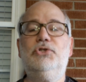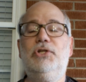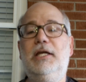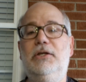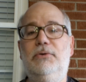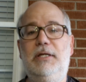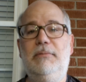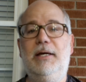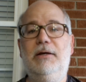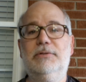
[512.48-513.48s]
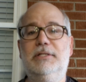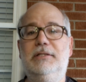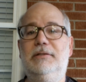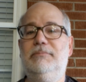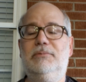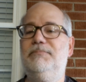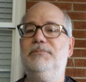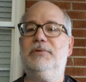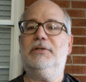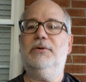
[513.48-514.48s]
Check your emails and
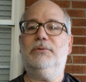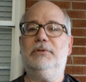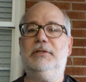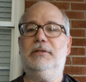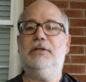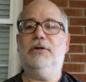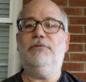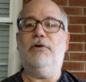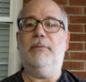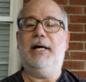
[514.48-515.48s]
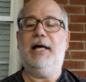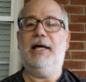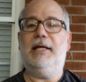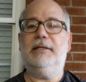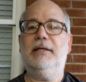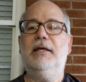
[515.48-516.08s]
don't, fall behind.